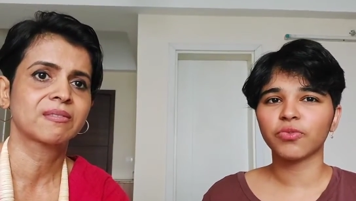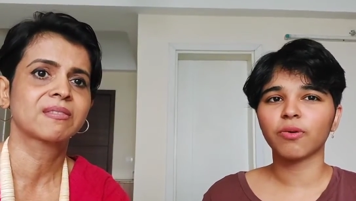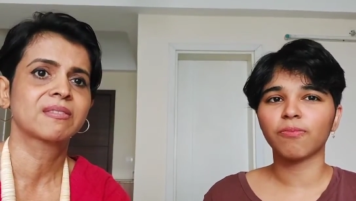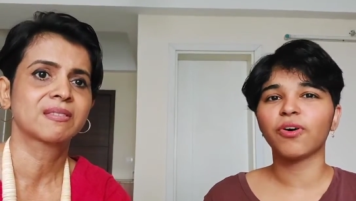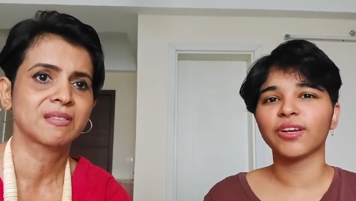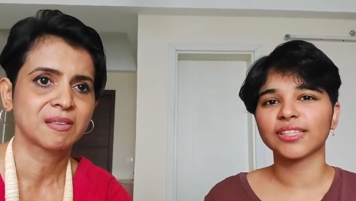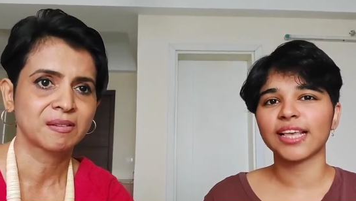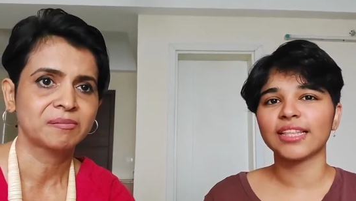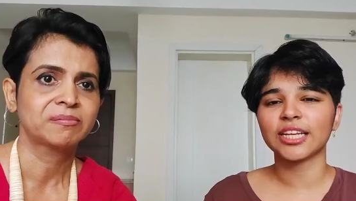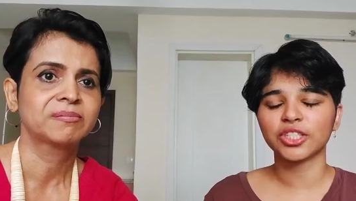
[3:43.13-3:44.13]
Speaker 1: through the
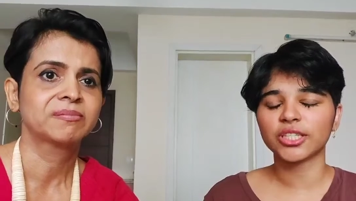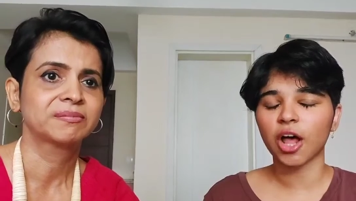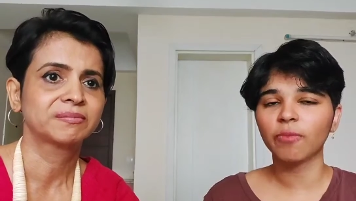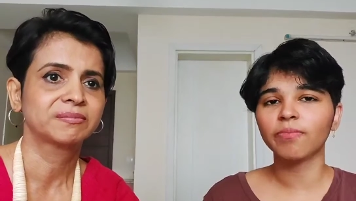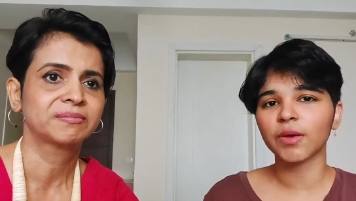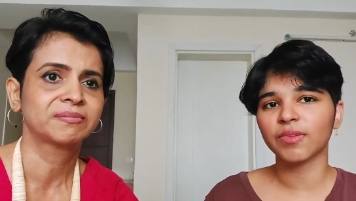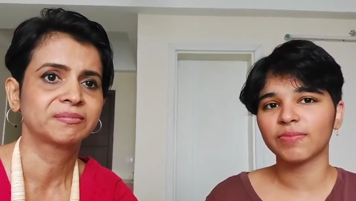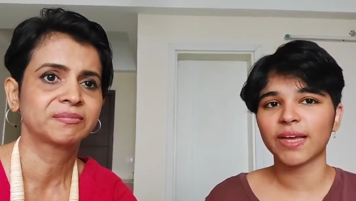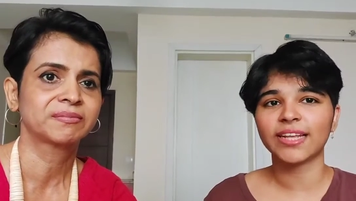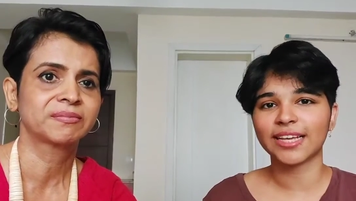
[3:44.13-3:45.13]
books, and that just helped me
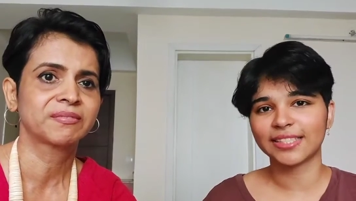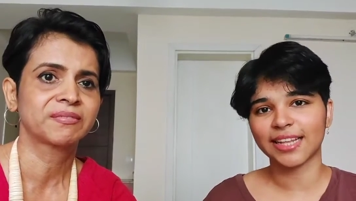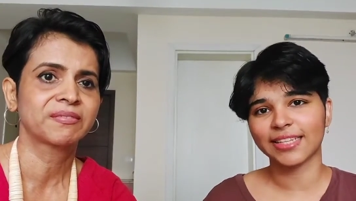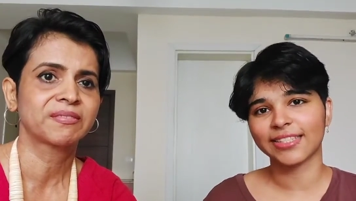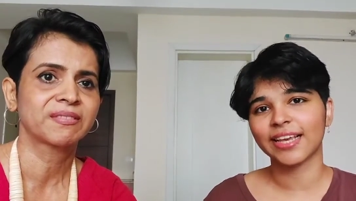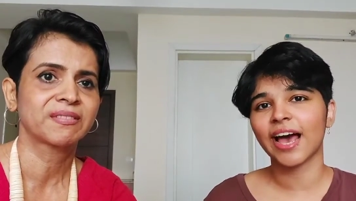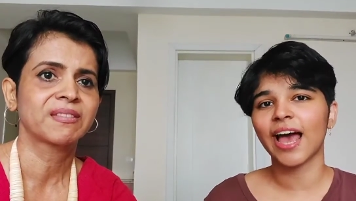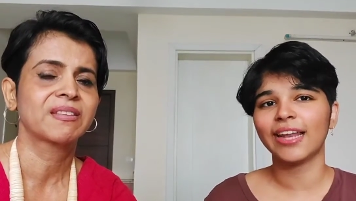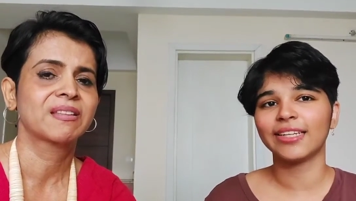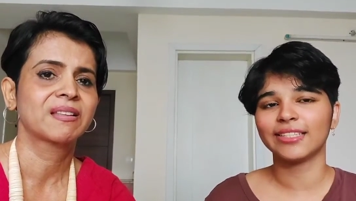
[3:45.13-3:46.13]
with my
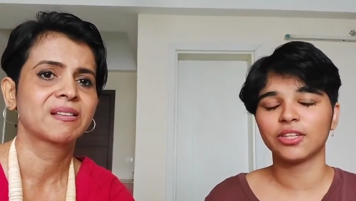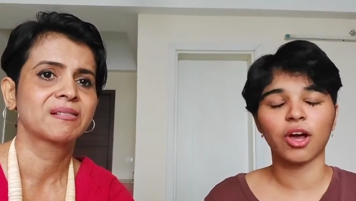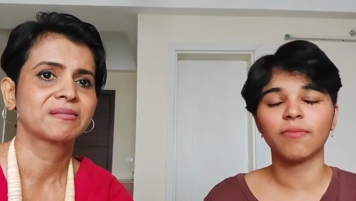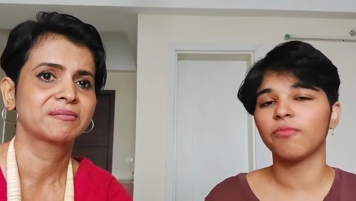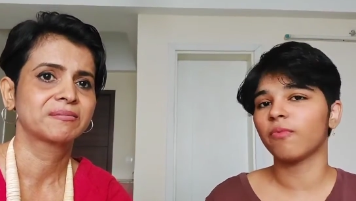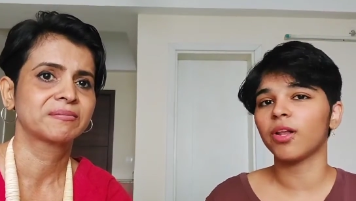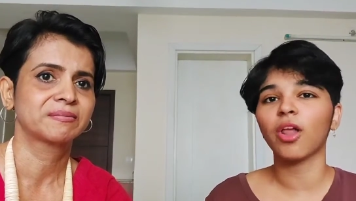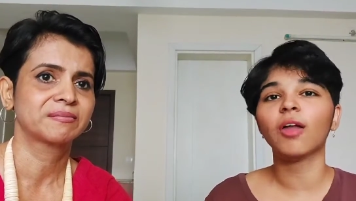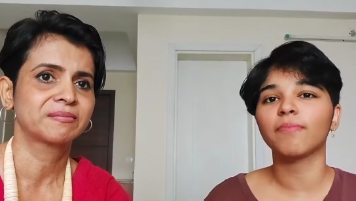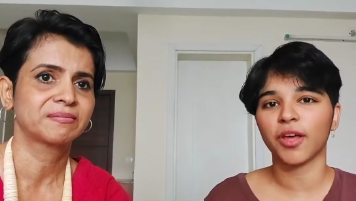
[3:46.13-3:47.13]
dyslexia, and it's gone a
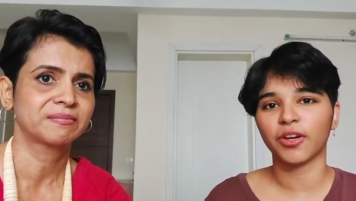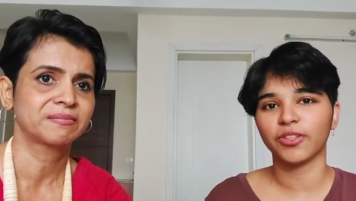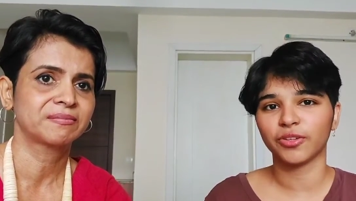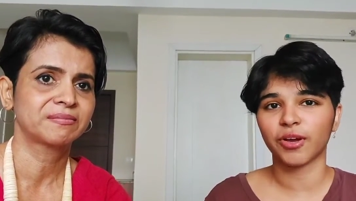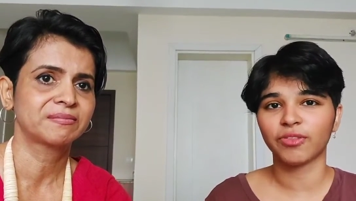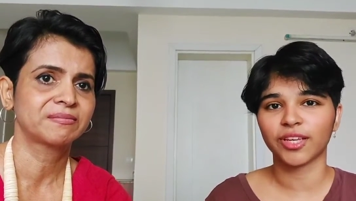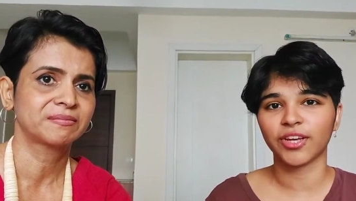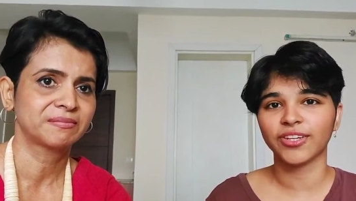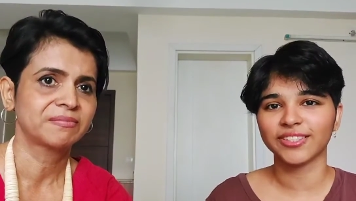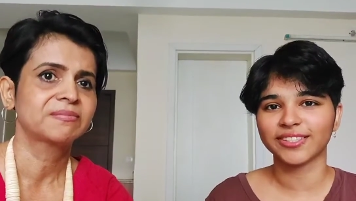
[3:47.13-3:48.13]
lot better throughout the
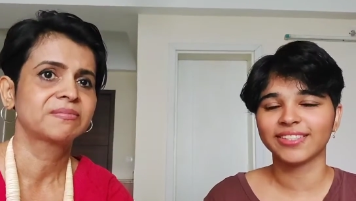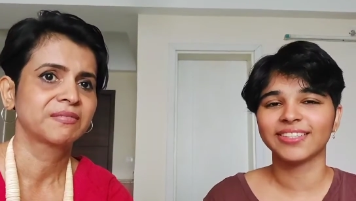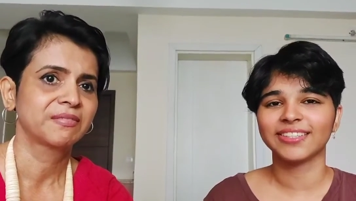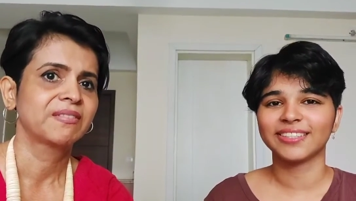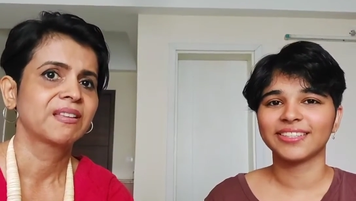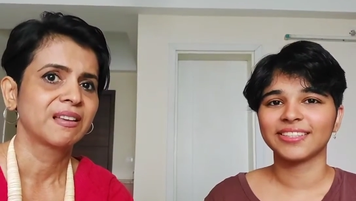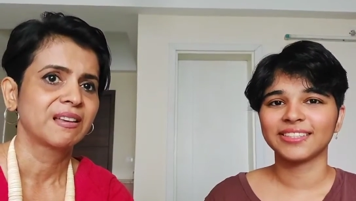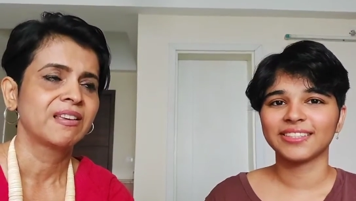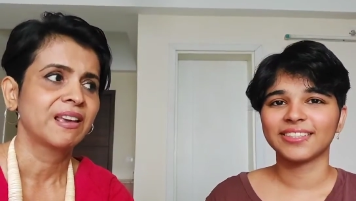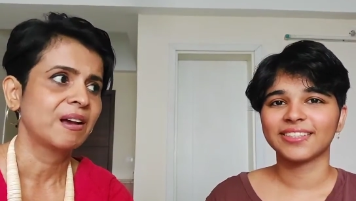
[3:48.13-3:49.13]
years.
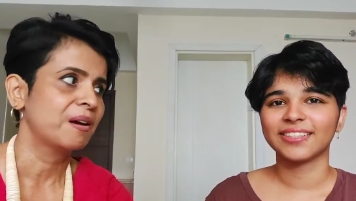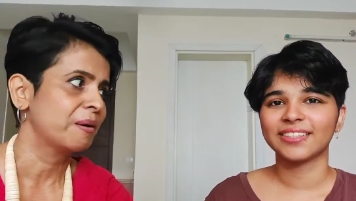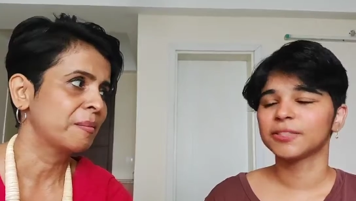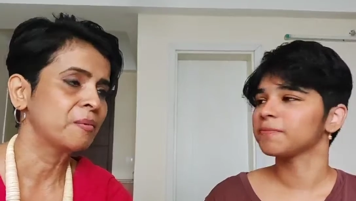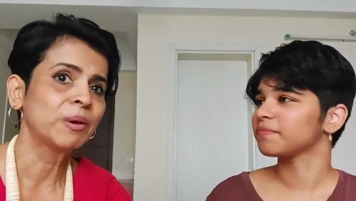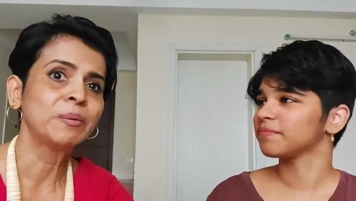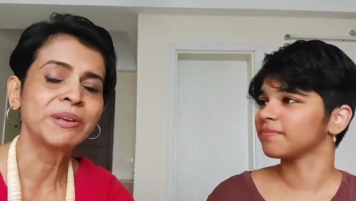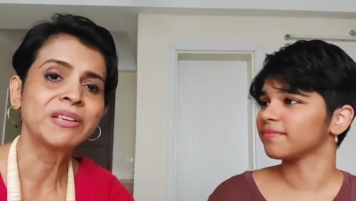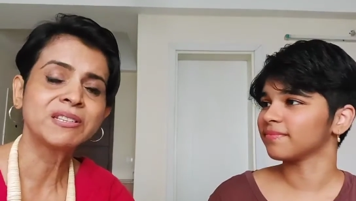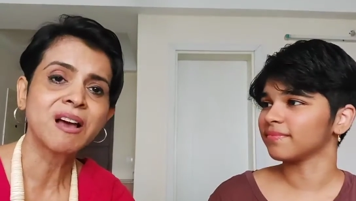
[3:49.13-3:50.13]
Speaker 2: Yeah, I mean, when
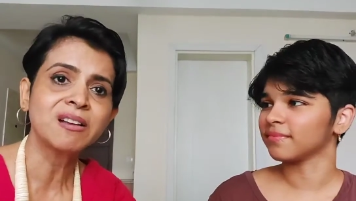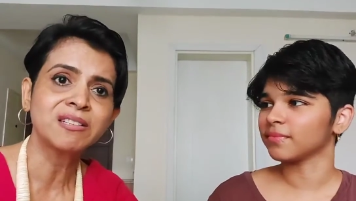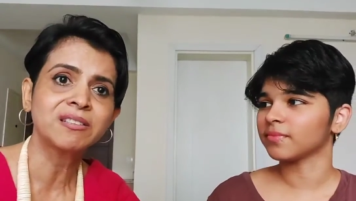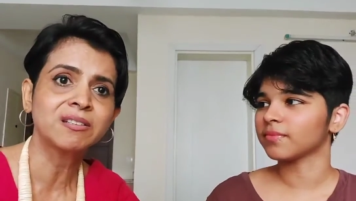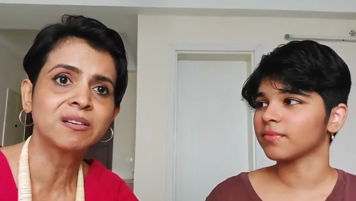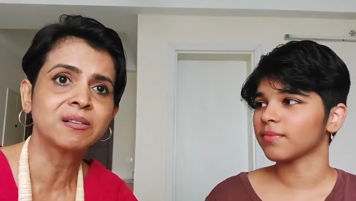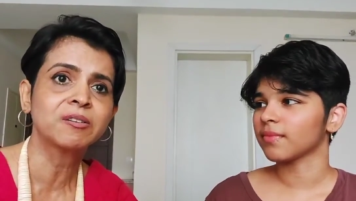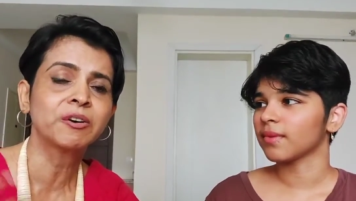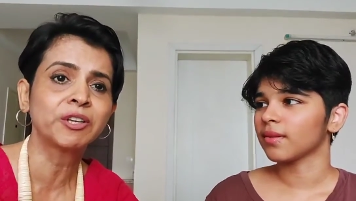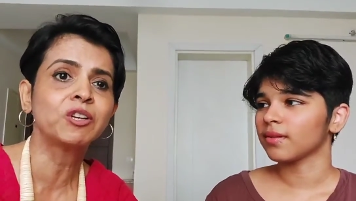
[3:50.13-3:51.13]
we started, the
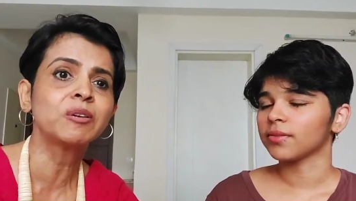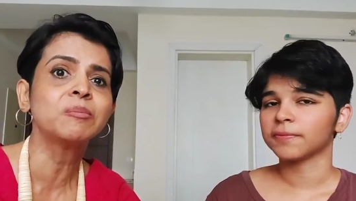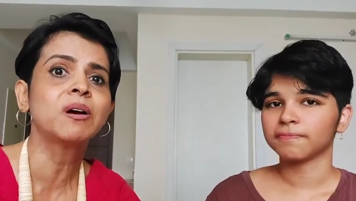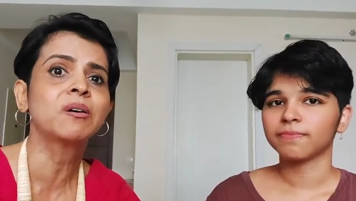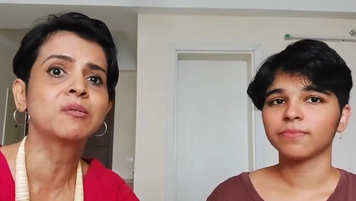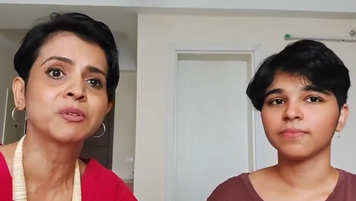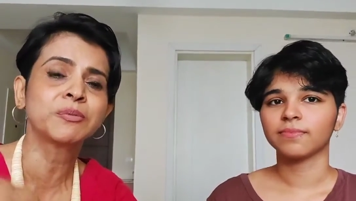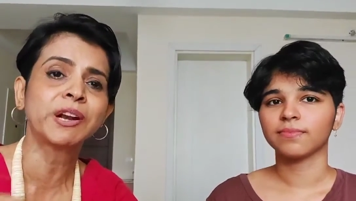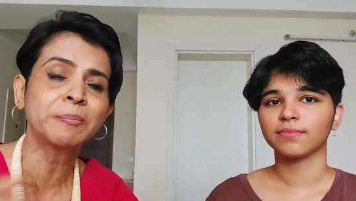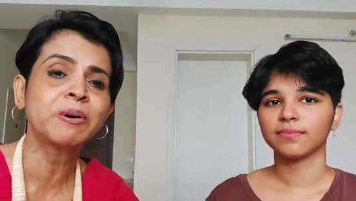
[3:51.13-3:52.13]
curriculum uh, was
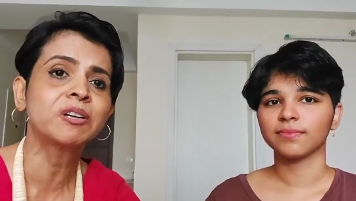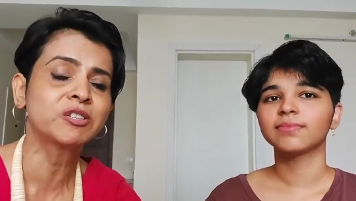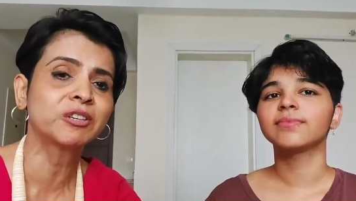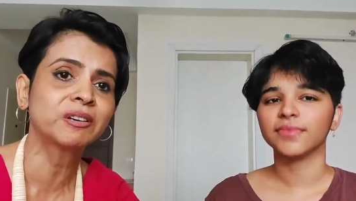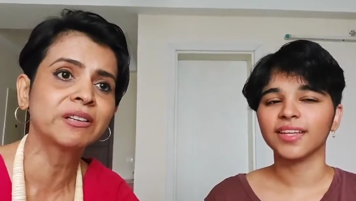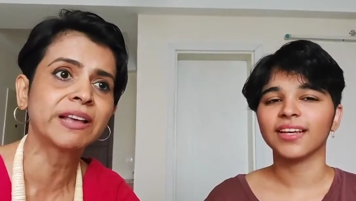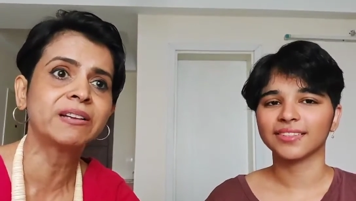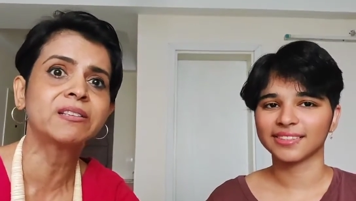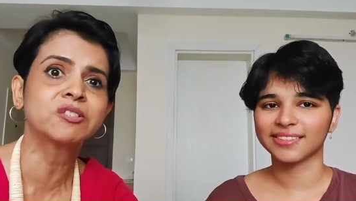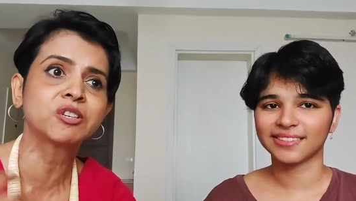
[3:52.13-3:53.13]
very particular
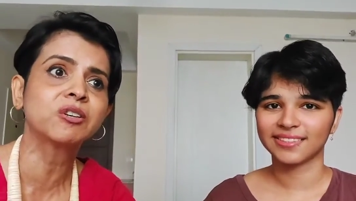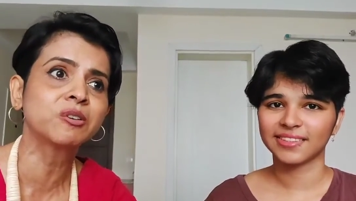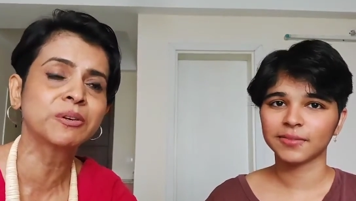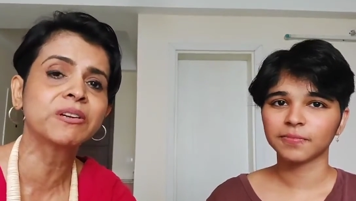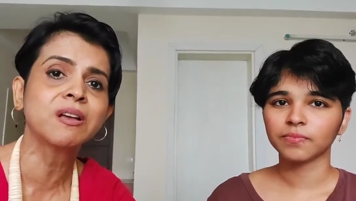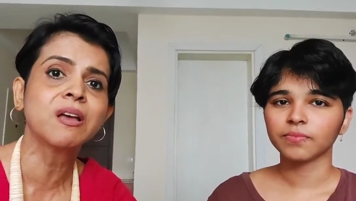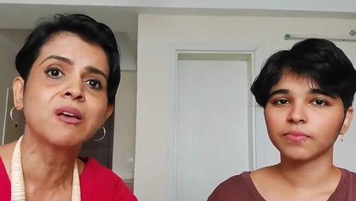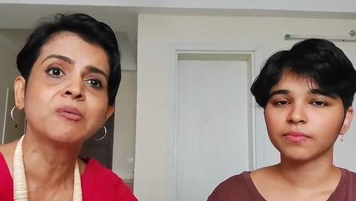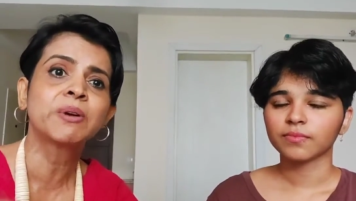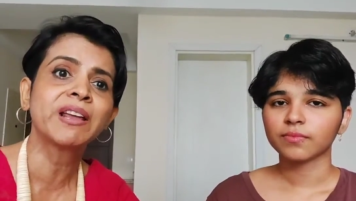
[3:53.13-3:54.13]
that the children
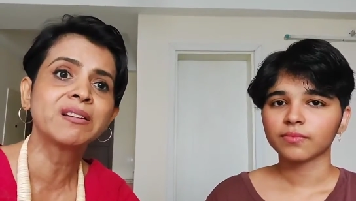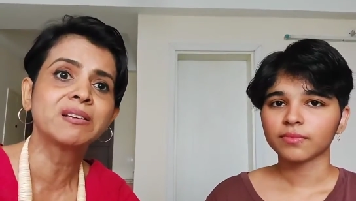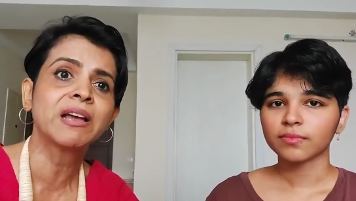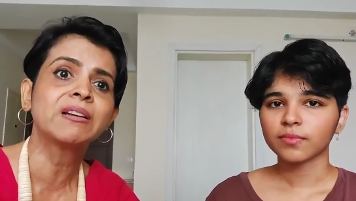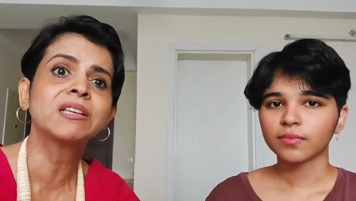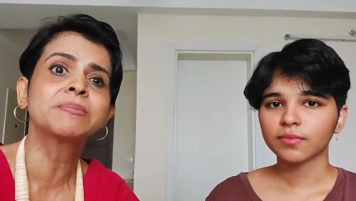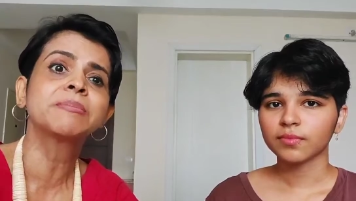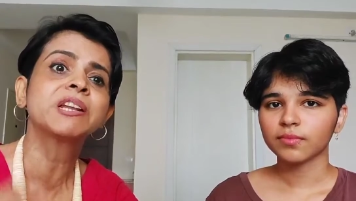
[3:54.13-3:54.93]
read at least